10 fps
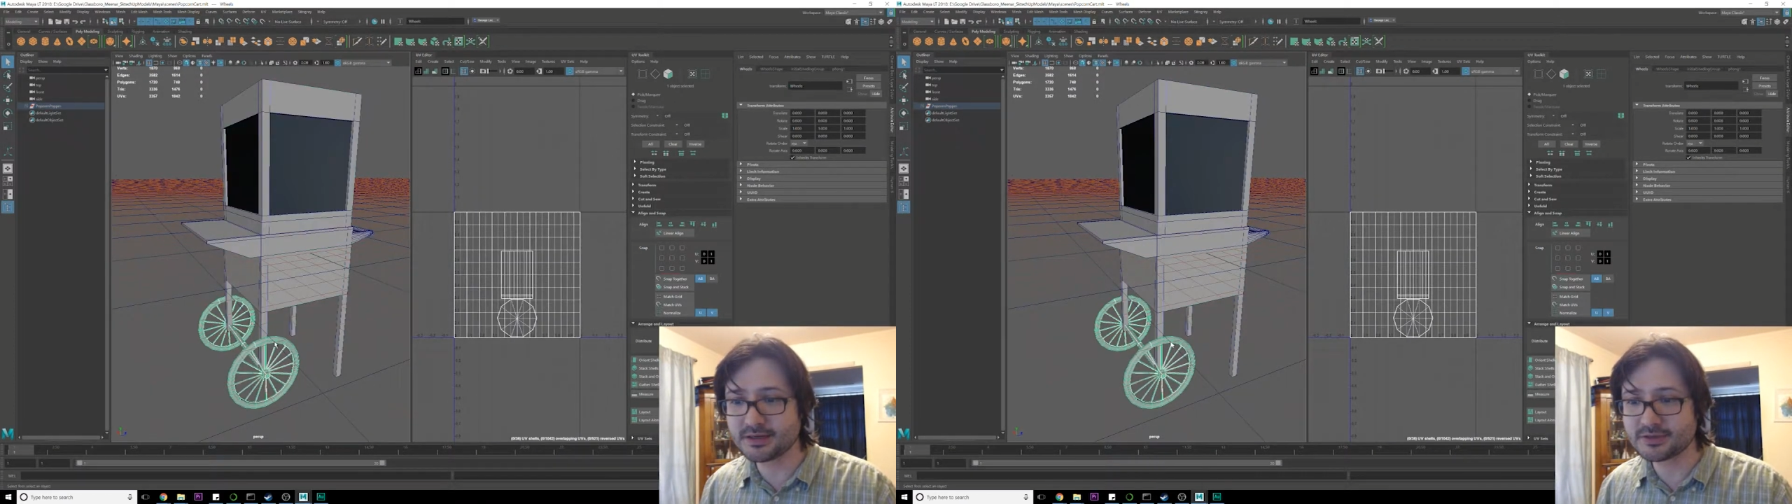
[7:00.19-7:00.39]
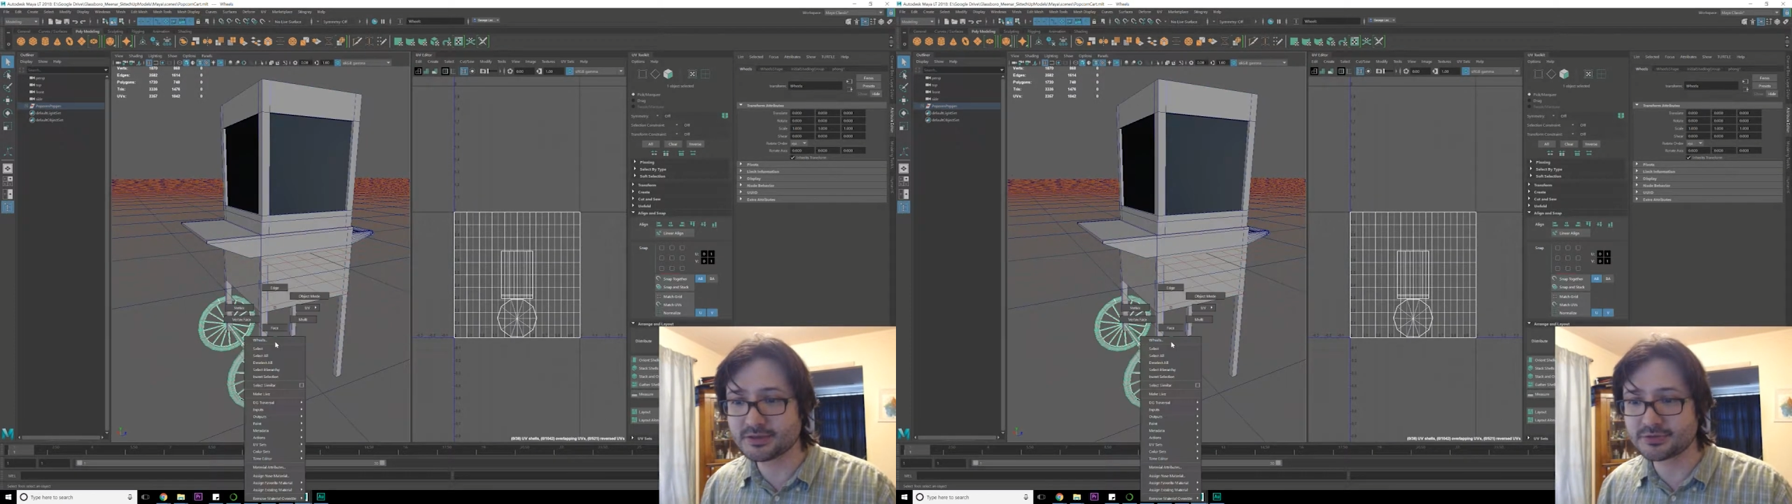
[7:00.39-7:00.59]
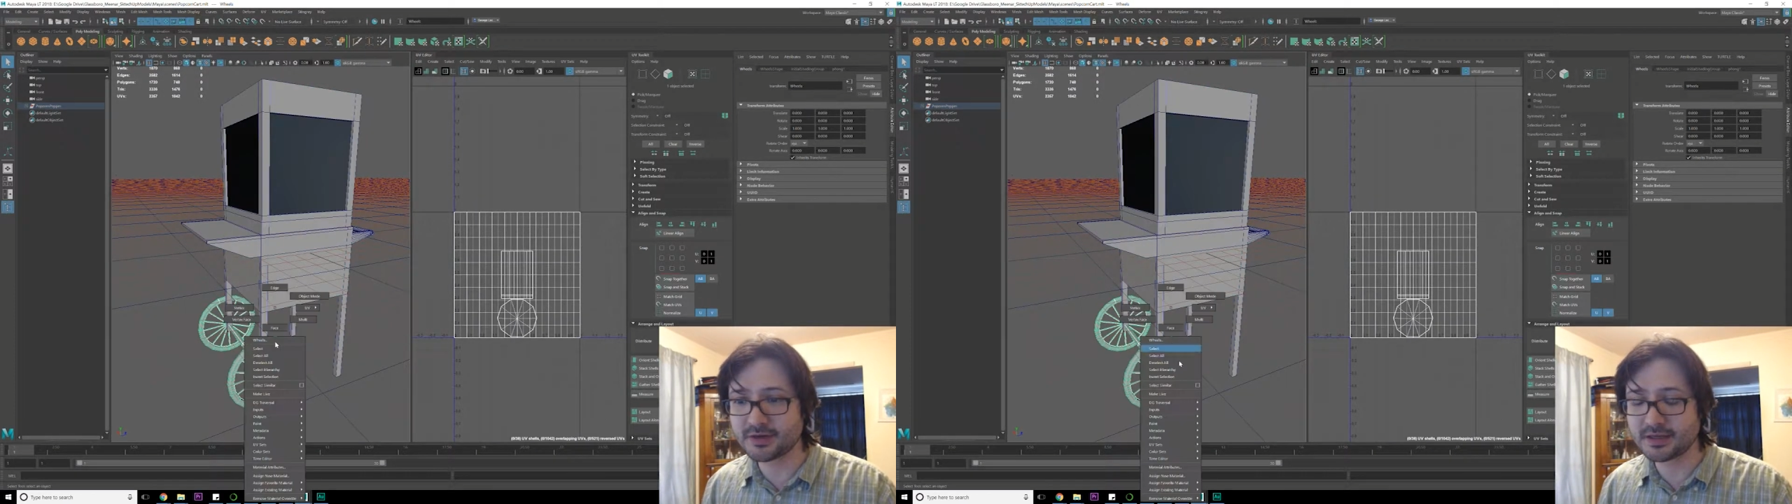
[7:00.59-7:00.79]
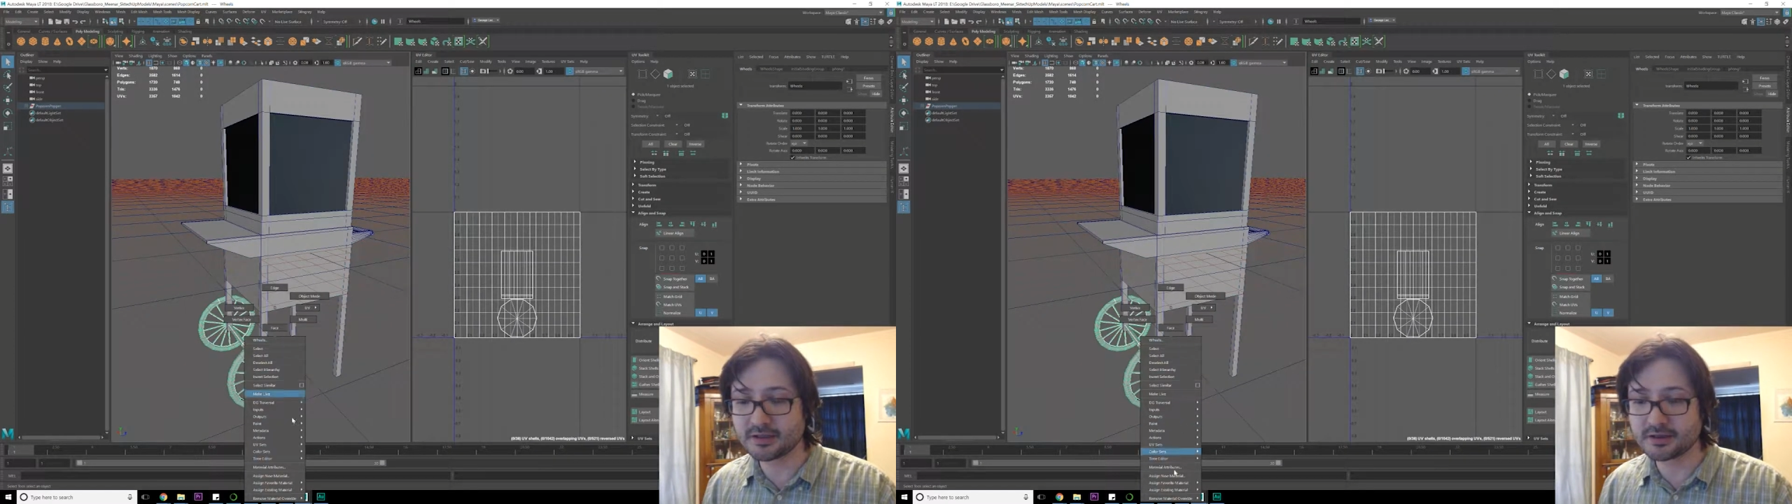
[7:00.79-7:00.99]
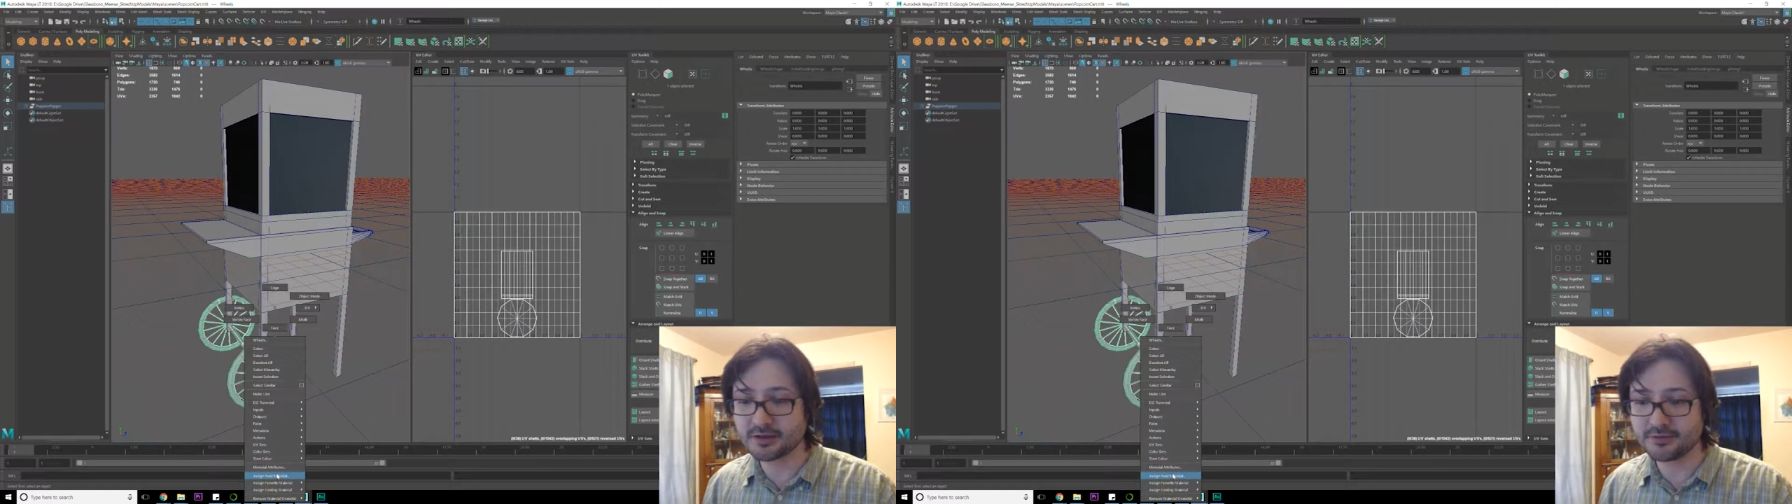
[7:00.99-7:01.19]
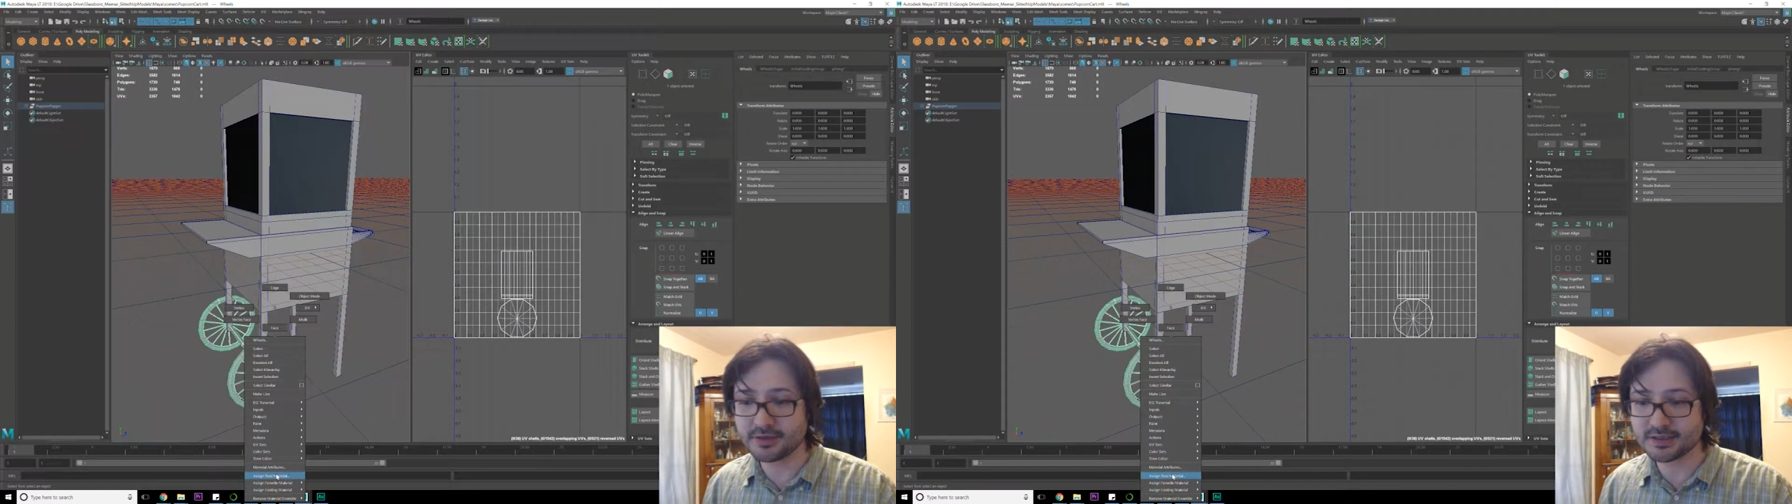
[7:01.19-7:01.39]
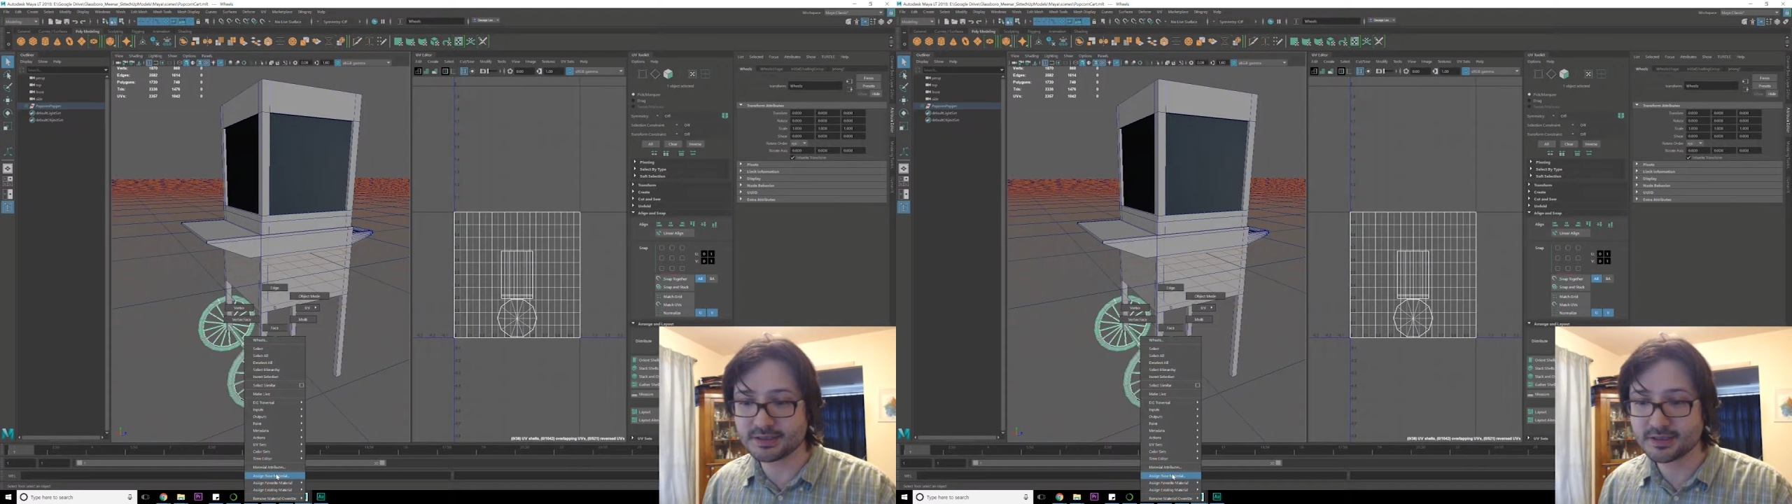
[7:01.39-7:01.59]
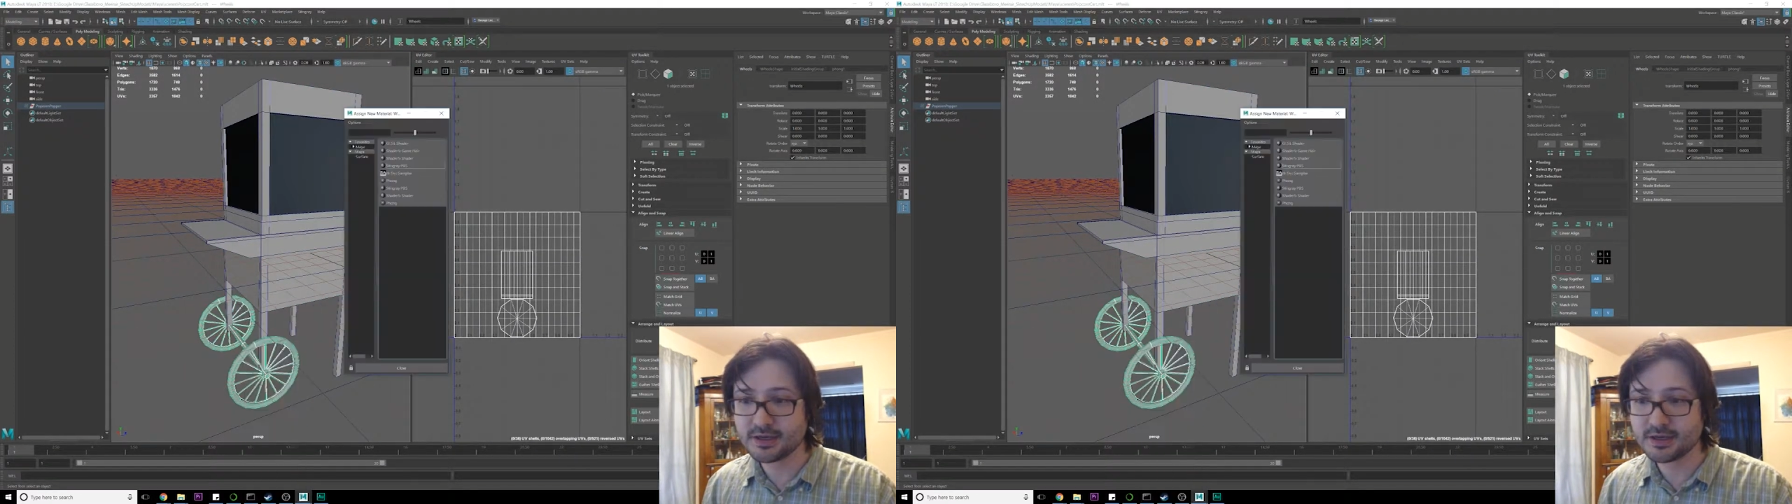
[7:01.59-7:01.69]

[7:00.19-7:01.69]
so let's right click on this,